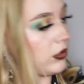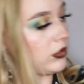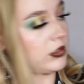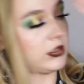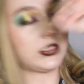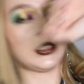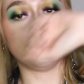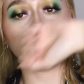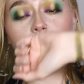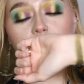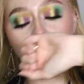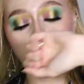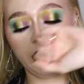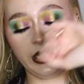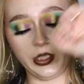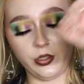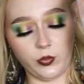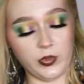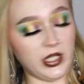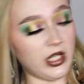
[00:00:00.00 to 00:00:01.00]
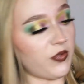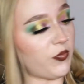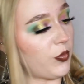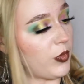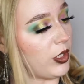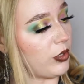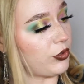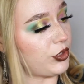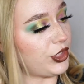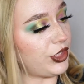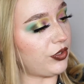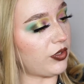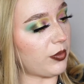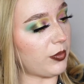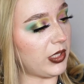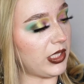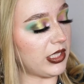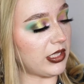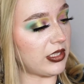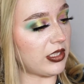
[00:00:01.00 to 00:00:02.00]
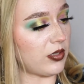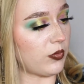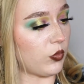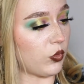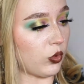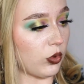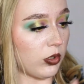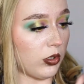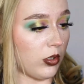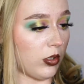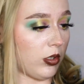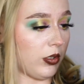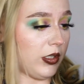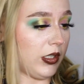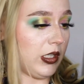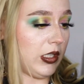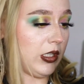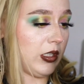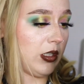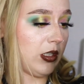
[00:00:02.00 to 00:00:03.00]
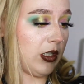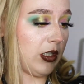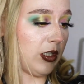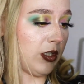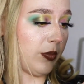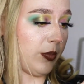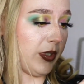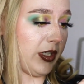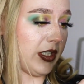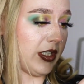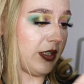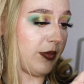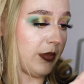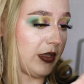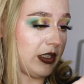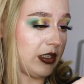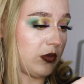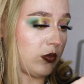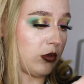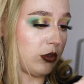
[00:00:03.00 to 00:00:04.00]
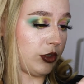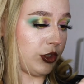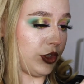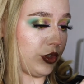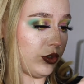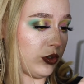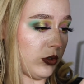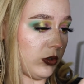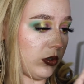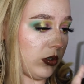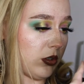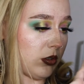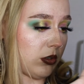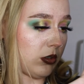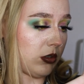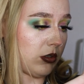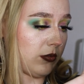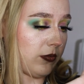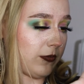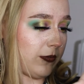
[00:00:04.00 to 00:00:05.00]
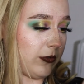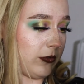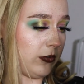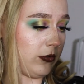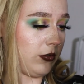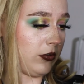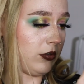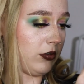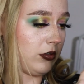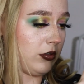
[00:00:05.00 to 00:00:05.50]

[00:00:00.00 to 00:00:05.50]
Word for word: So here we have Mochi. Let me get some more on the end here because my swatches are awful.